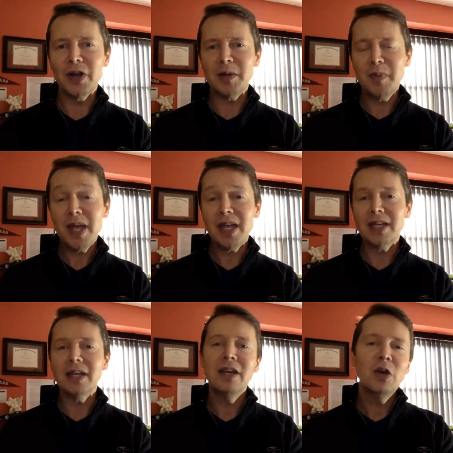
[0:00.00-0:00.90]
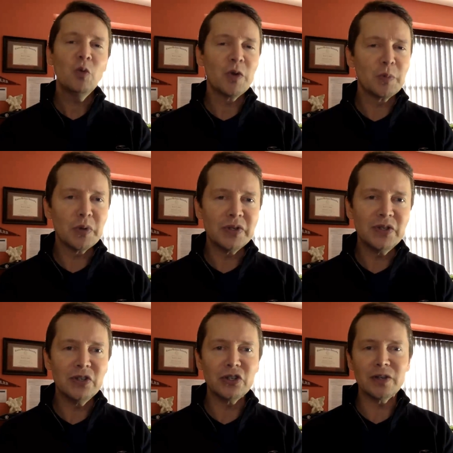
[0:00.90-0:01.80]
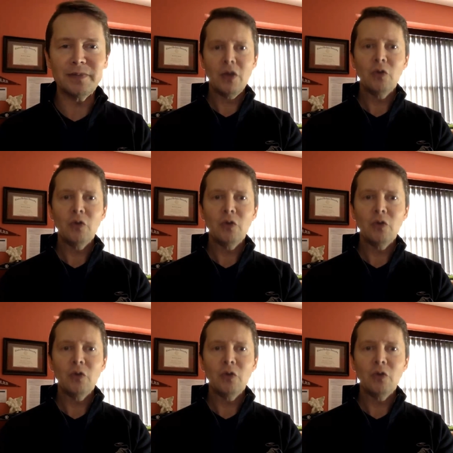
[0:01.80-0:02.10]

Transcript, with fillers: and pain with precision,